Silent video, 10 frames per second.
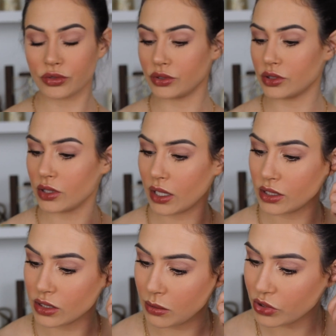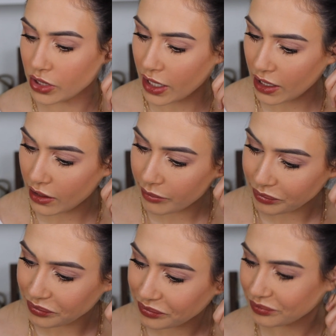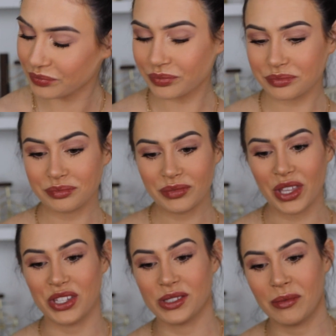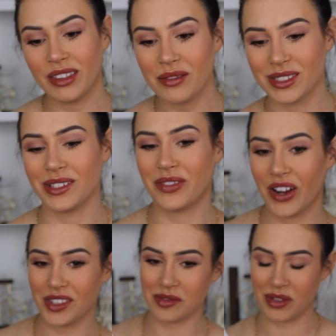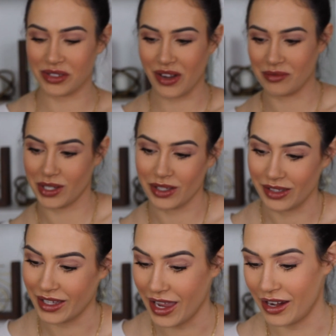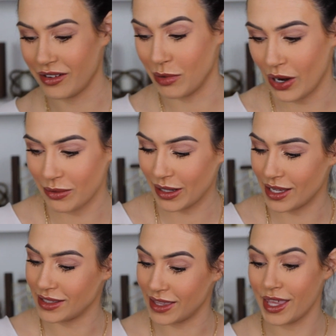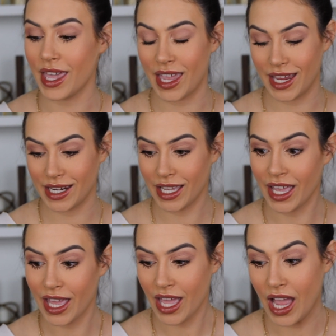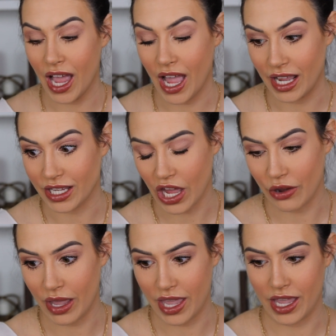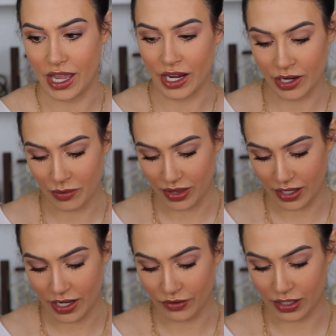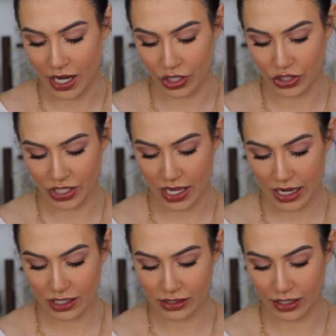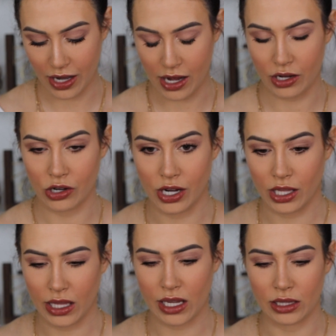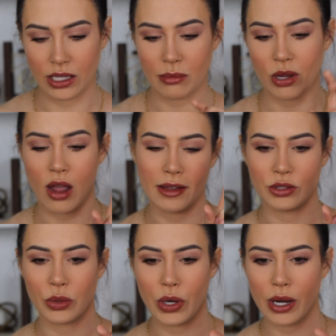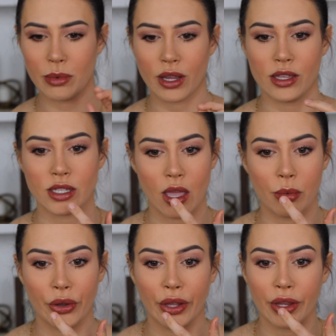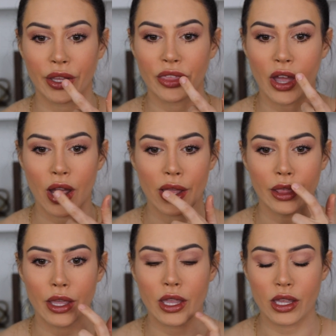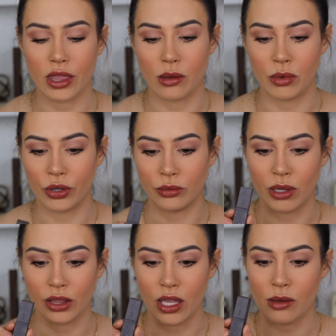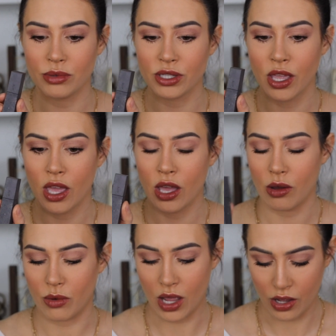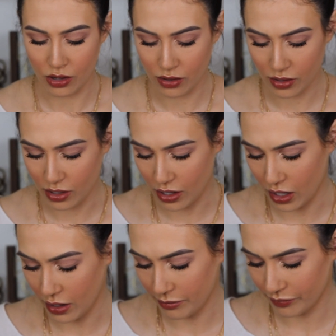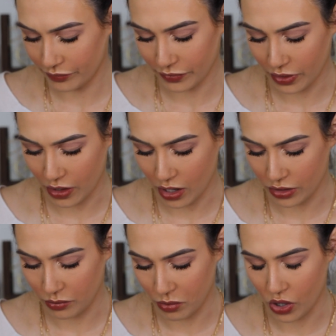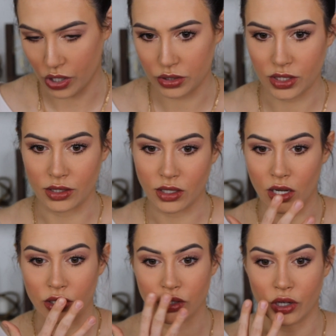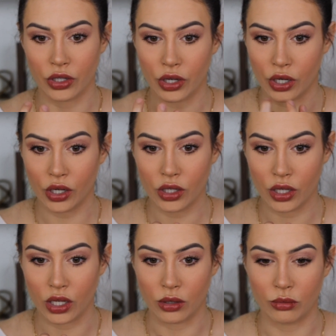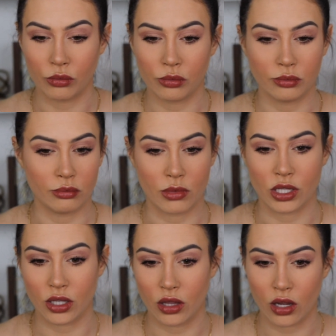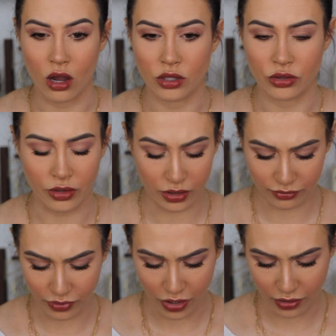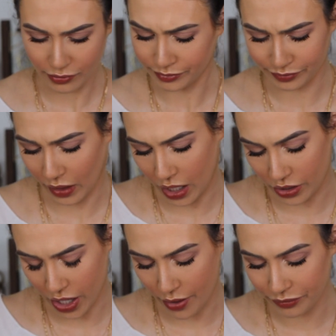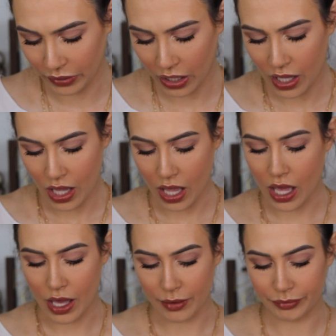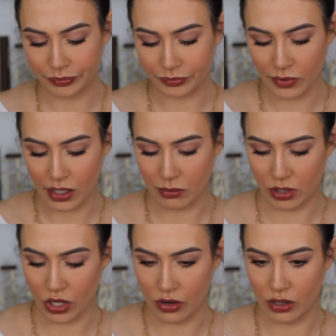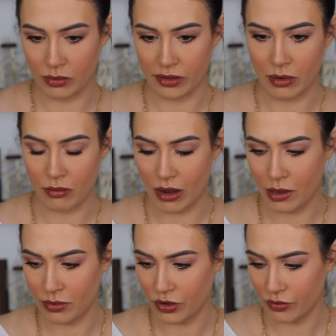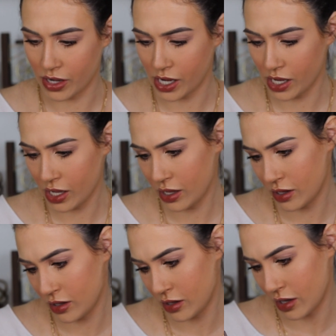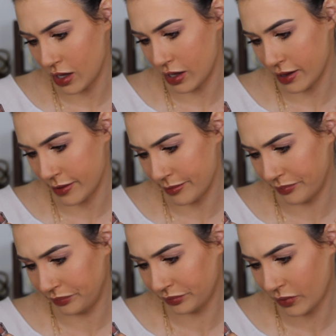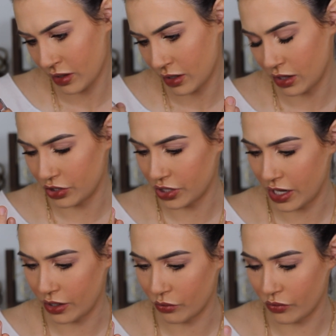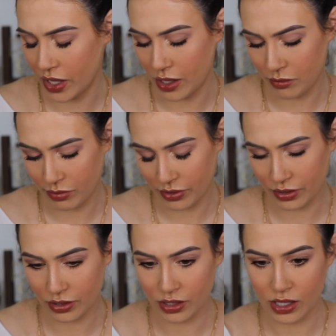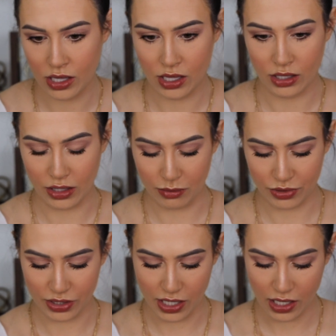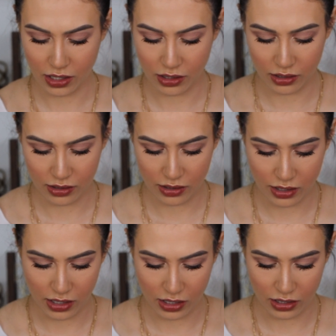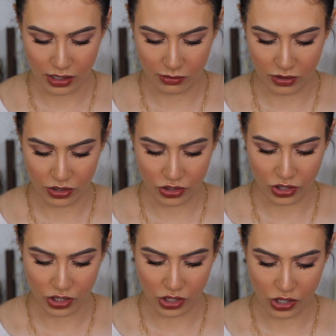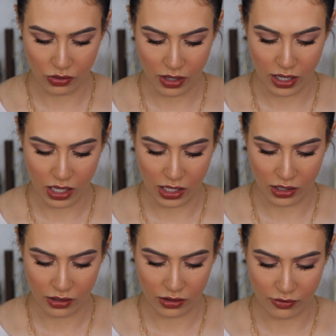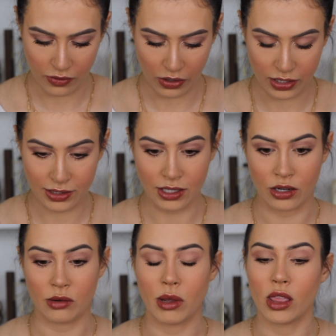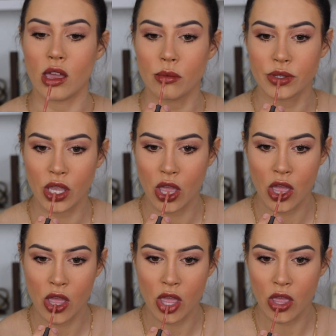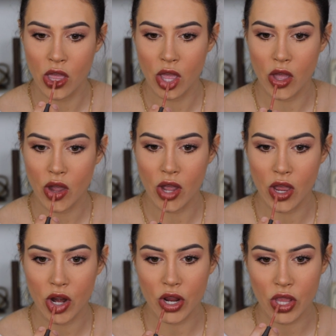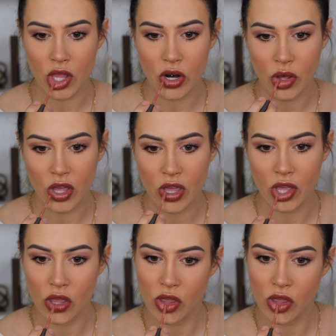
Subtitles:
It's a nice lip shade. So my lips are probably the most complicated part, because then I go in with an even lighter shade to kind of create like a lip contour, because I put like the highlight in the middle of my lips while the other part is kind of darker and makes that contoured look. I don't know. Then I'm gonna go in with my Bite Beauty the shade Whip lipstick. And I'm just gonna go in the very center of my lips. I'll hit just a little bit.